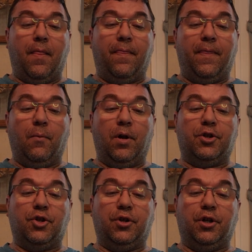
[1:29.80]
they
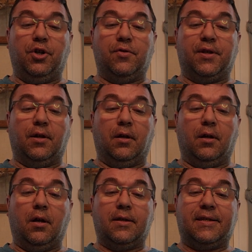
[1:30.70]
want you to use
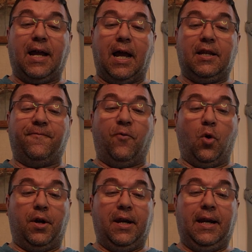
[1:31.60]
a size
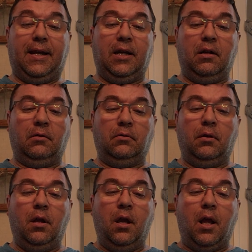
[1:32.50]
4 knitting needle
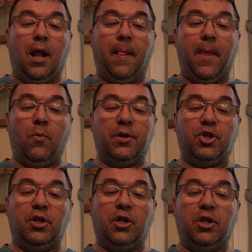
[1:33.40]
and they want
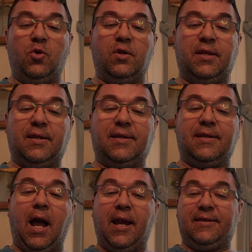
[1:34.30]
you to use a
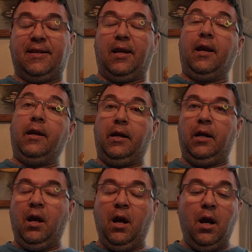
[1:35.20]
size E
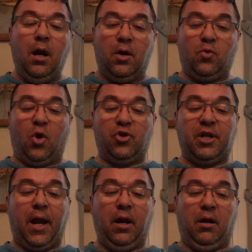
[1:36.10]

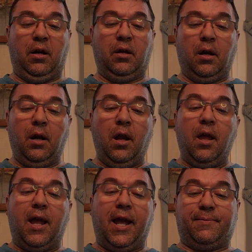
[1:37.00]
crochet hook.
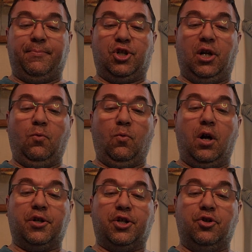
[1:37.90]
It's machine
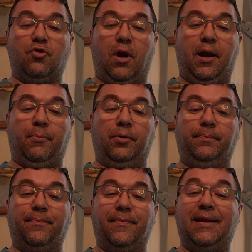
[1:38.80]
wash and dryable
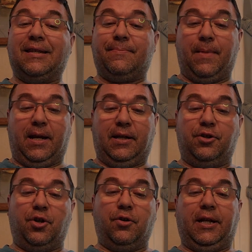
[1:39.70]
and it's made in
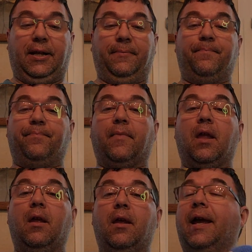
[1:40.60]
Turkey.
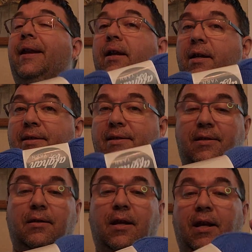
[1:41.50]
And it is
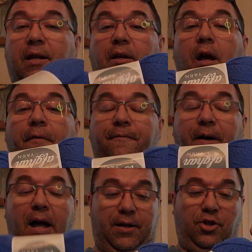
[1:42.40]
a, a
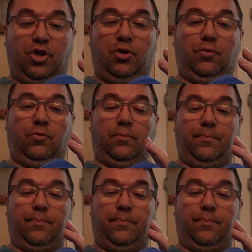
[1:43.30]
fine 2.